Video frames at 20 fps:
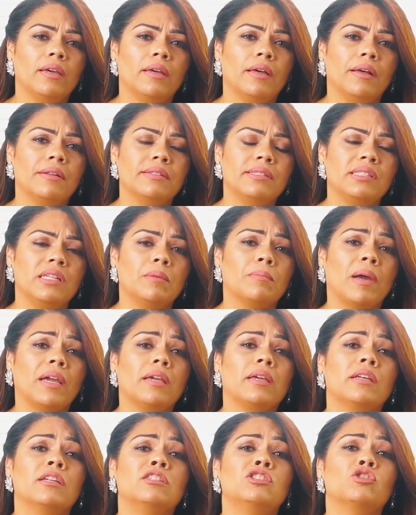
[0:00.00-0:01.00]
and see my
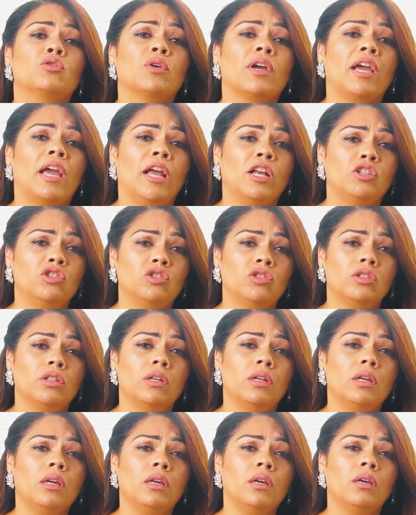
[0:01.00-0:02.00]
kids
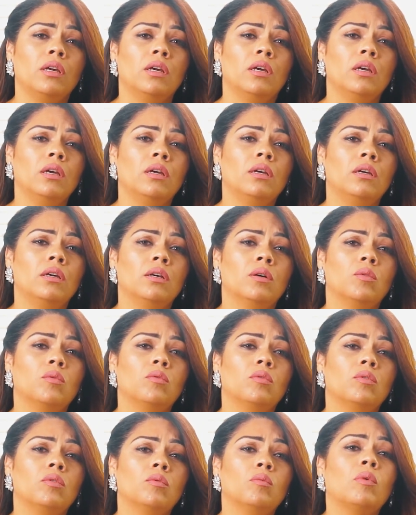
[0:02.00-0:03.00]
occasionally
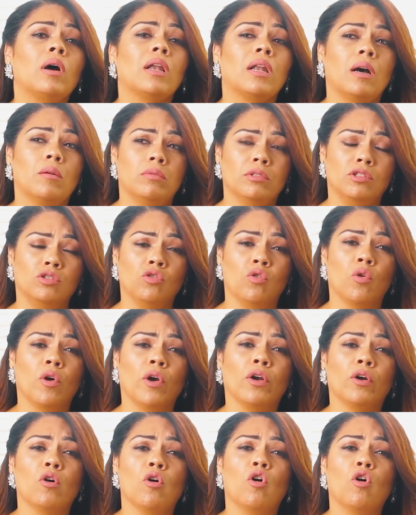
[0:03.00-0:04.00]
while I was
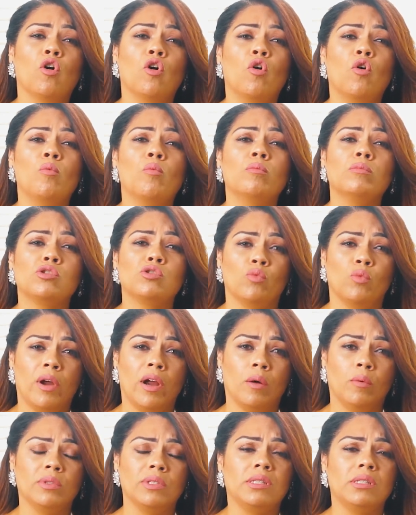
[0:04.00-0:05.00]
going home to
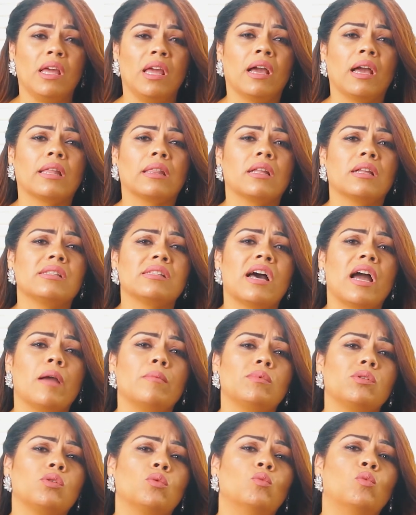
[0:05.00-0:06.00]
where I was staying at the
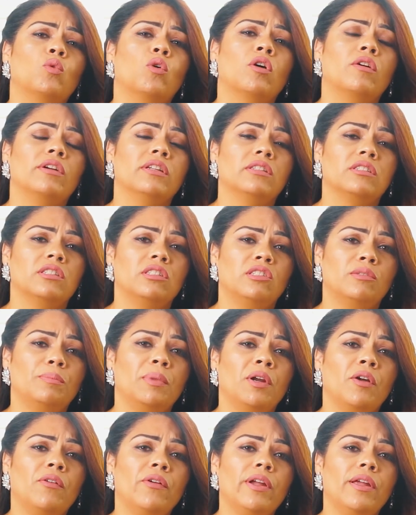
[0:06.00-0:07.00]
time to war in the
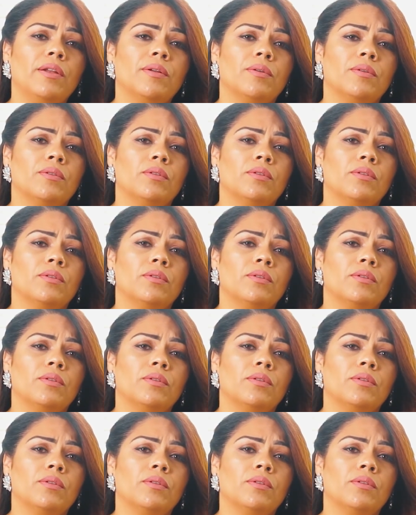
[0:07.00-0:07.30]
spirit,